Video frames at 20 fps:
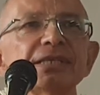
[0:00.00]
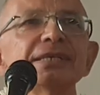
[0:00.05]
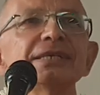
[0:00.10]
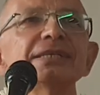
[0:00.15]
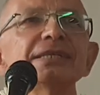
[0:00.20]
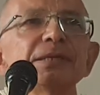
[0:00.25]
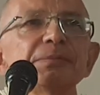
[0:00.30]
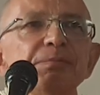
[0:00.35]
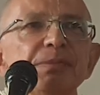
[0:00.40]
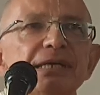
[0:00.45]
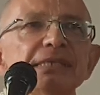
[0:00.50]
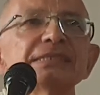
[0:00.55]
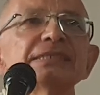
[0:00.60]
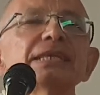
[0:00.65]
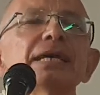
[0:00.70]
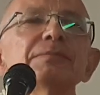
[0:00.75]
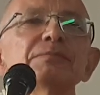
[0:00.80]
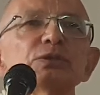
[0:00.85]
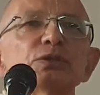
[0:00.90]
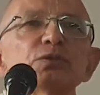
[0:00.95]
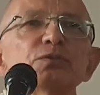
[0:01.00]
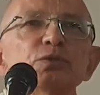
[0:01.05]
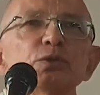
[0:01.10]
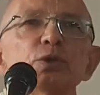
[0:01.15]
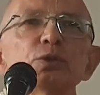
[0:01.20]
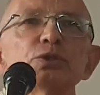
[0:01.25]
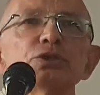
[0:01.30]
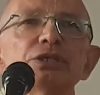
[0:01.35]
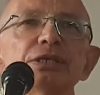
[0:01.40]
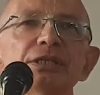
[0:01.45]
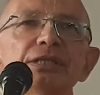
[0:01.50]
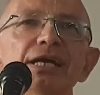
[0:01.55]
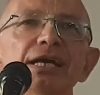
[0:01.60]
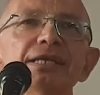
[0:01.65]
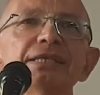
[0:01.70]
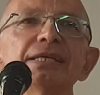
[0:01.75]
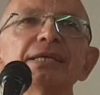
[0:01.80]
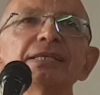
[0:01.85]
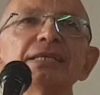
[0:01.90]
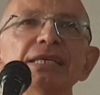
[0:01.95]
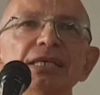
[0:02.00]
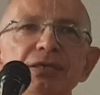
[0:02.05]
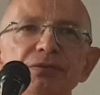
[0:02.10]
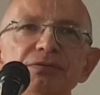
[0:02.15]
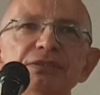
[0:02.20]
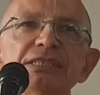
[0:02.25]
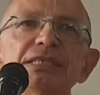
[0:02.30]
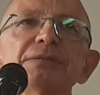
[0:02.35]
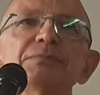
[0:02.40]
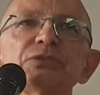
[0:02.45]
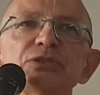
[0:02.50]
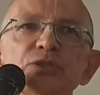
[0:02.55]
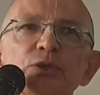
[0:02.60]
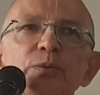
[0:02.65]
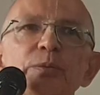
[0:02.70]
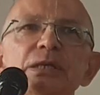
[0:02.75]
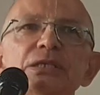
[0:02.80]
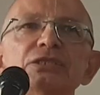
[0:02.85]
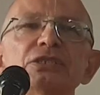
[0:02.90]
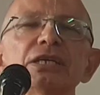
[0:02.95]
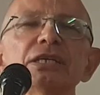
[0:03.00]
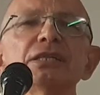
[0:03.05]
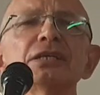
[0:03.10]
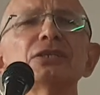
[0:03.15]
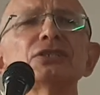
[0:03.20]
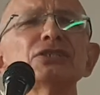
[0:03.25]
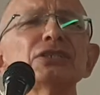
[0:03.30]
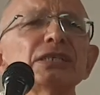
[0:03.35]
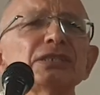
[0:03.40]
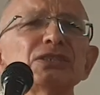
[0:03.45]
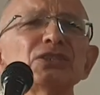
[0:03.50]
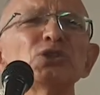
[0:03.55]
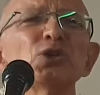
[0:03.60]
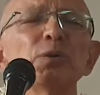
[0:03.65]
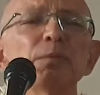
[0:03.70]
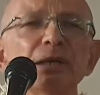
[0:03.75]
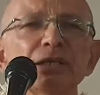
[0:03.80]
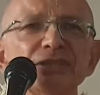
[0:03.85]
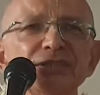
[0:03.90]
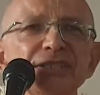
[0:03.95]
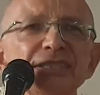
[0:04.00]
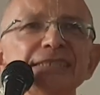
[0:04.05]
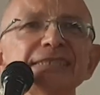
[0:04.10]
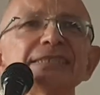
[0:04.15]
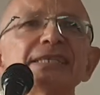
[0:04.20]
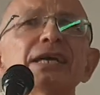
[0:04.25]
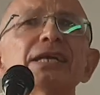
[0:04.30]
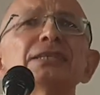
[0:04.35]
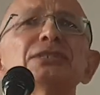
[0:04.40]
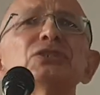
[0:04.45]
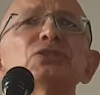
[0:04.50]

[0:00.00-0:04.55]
in the pastimes of Lord Chaitanya gives him so much energy and so much desire,